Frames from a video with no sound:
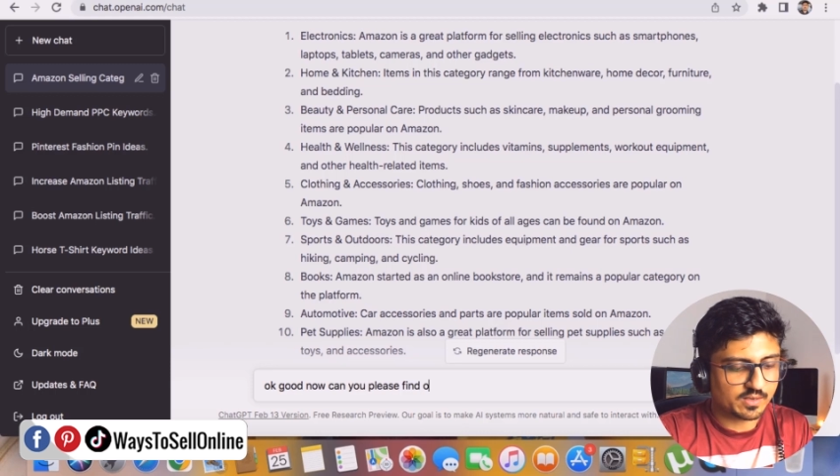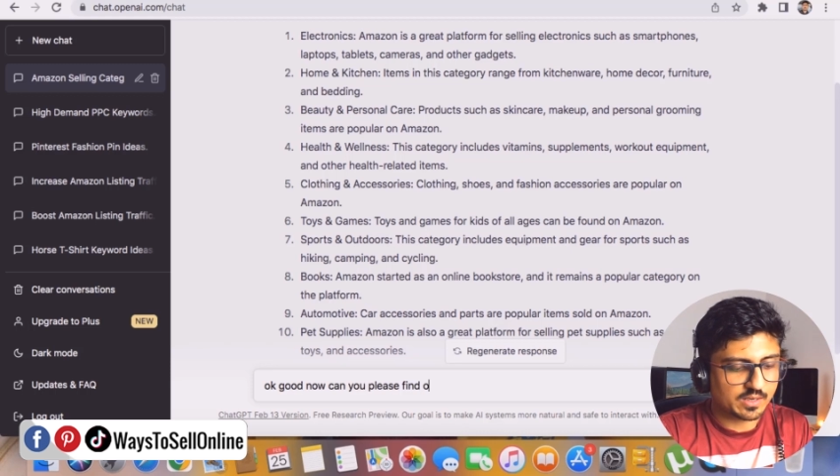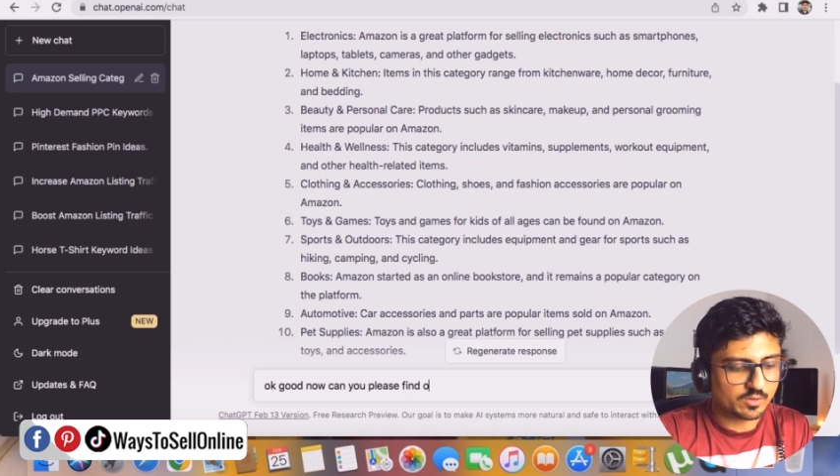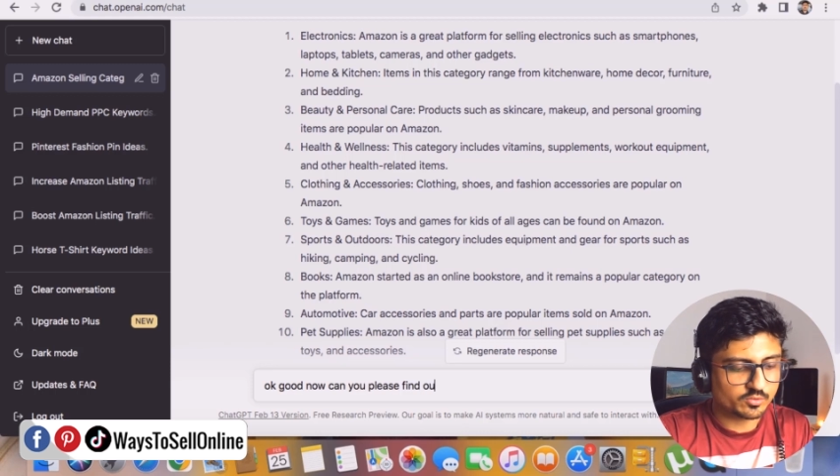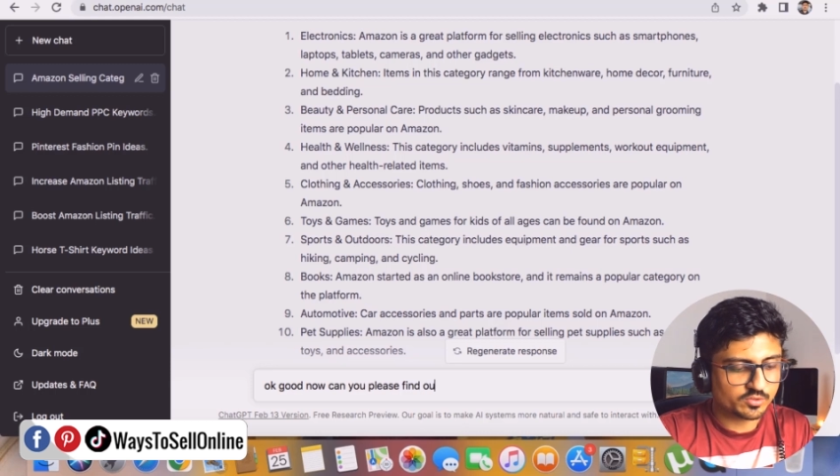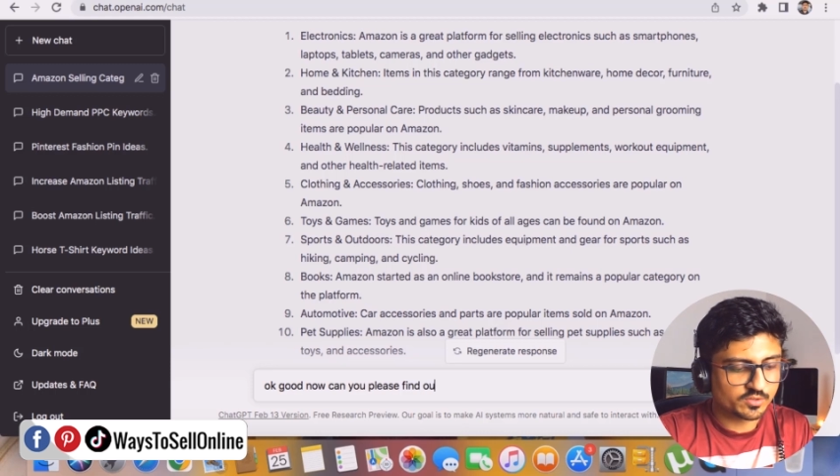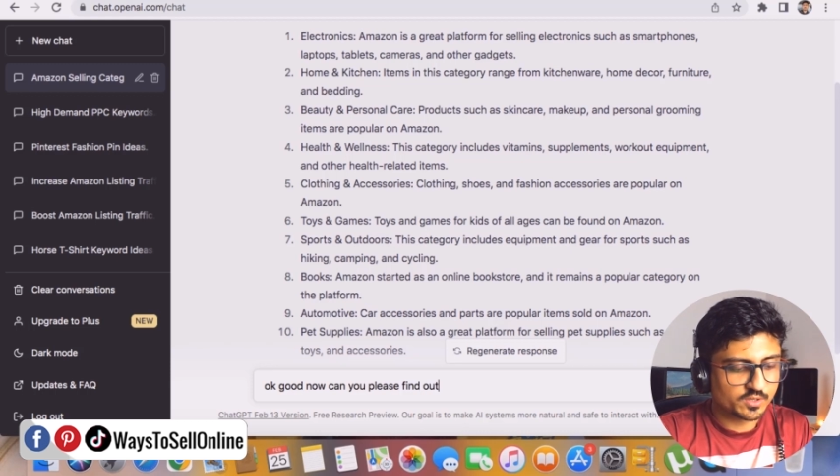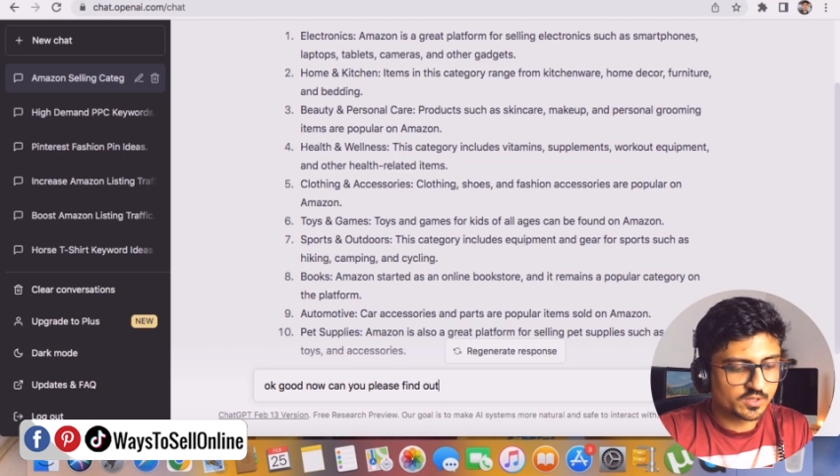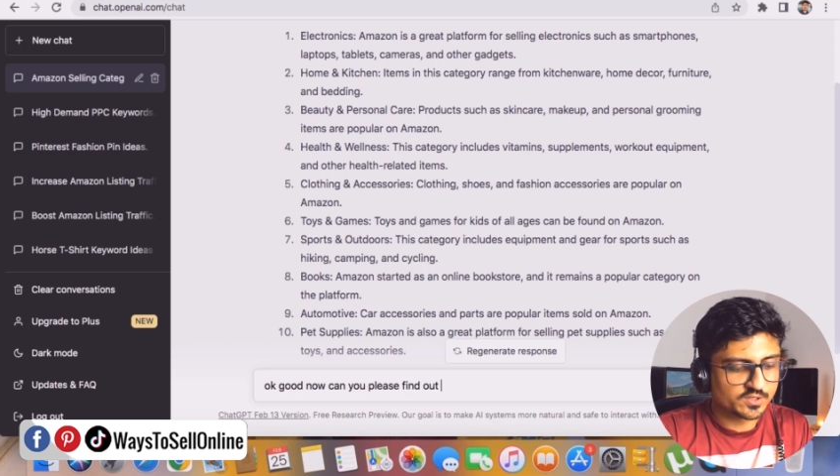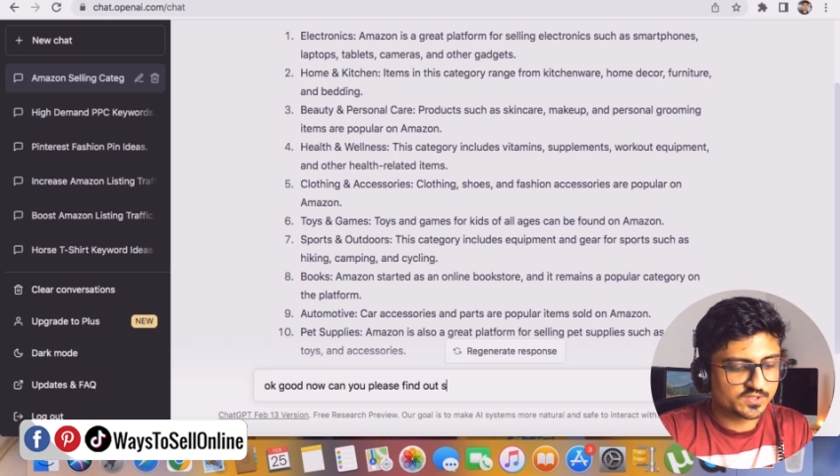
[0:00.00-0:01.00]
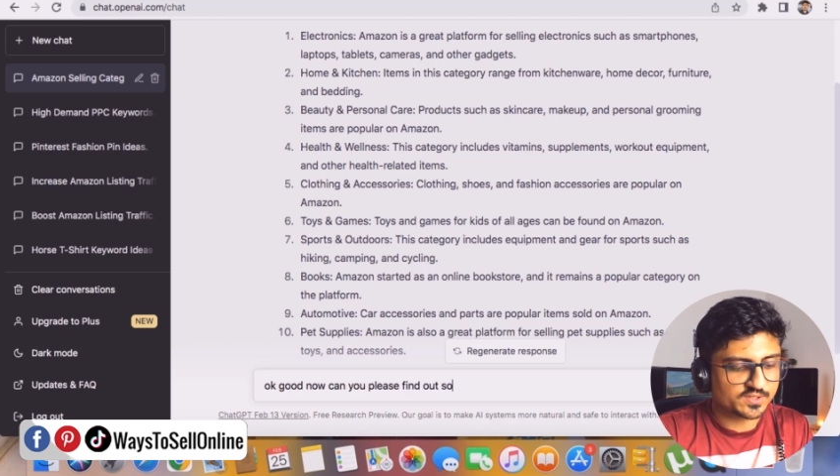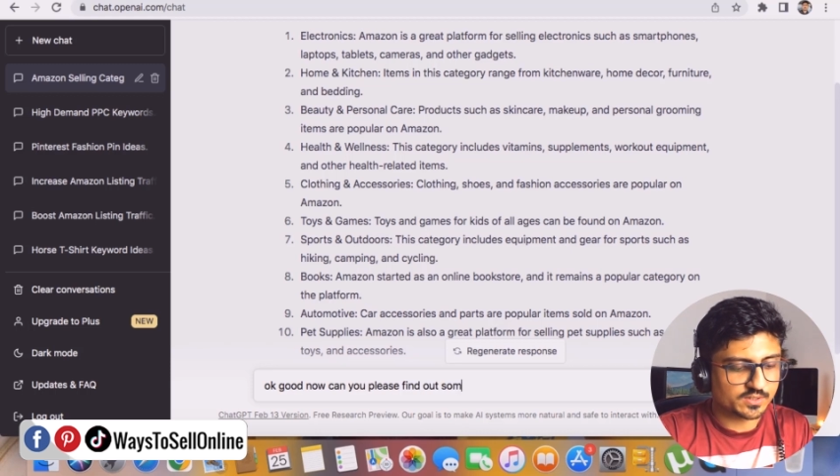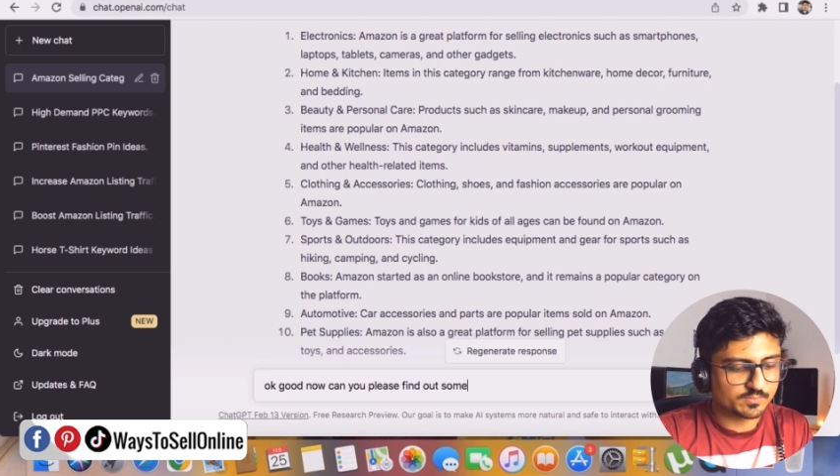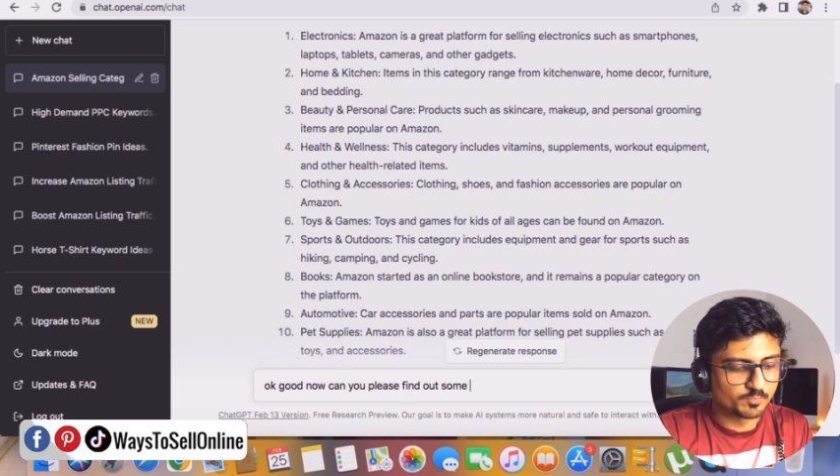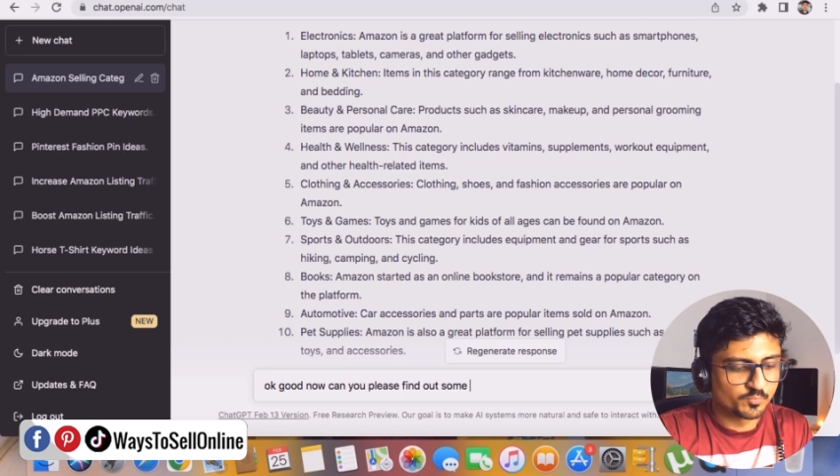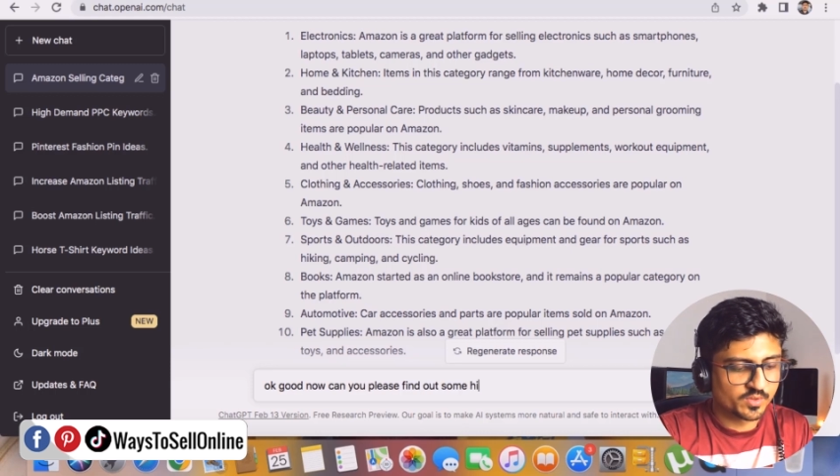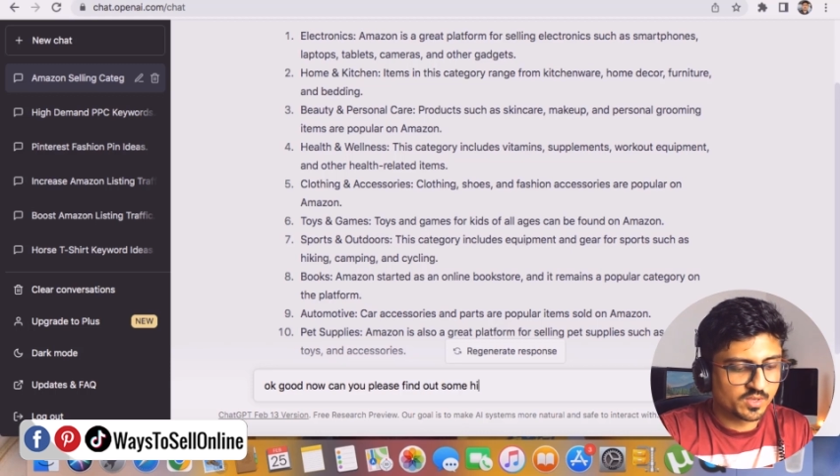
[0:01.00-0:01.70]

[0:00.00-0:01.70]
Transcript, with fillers: out some